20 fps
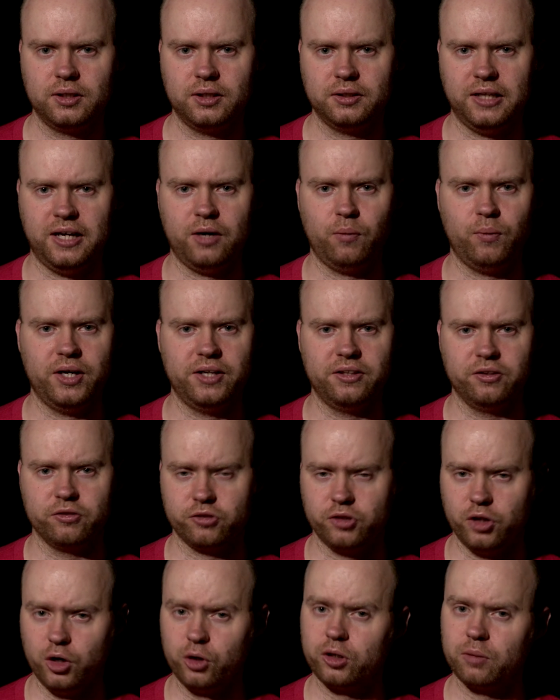That way
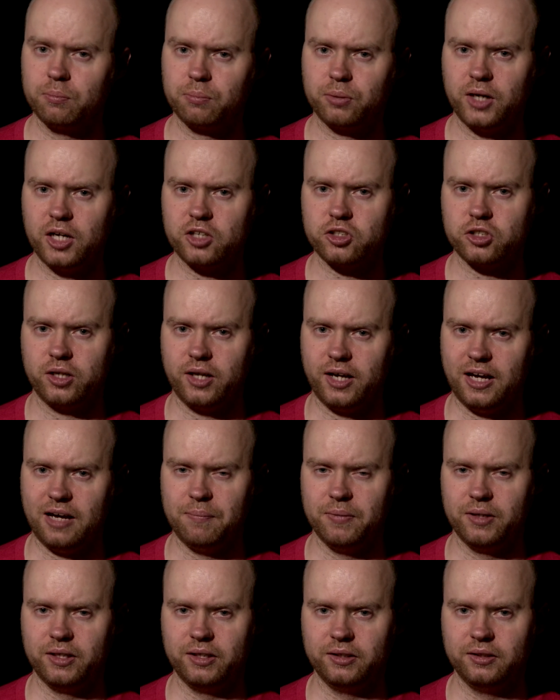there's no compression
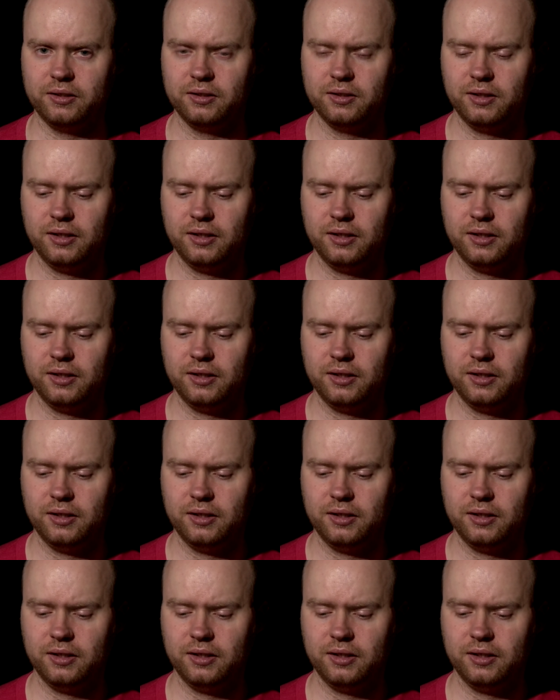happening,